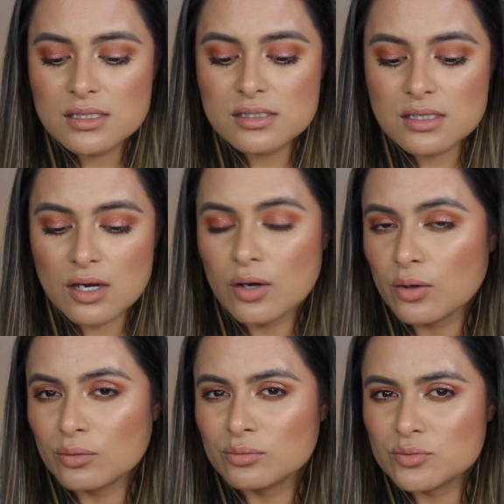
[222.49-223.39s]

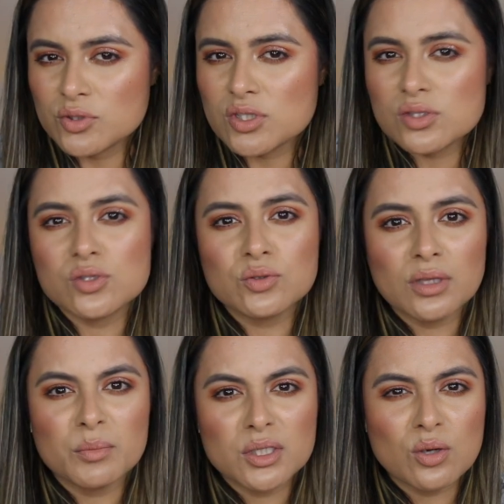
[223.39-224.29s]
So just do
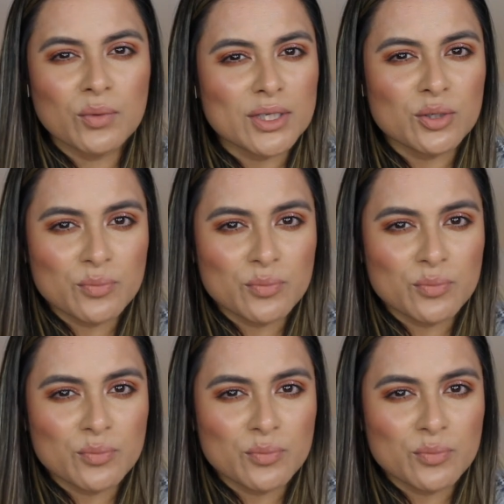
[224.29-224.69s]
let me know what